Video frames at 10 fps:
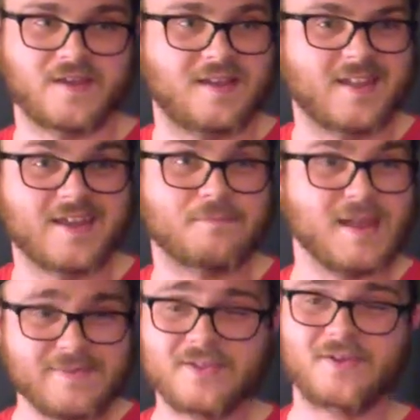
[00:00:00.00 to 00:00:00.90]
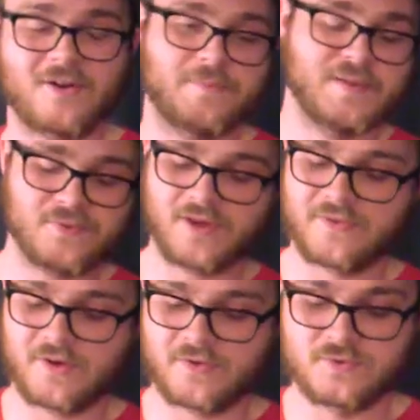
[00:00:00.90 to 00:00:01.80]
And like maybe there are people out
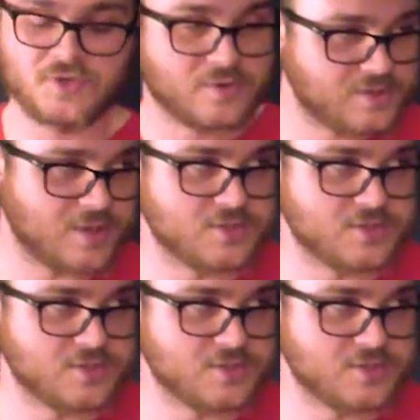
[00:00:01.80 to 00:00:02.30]
there who don't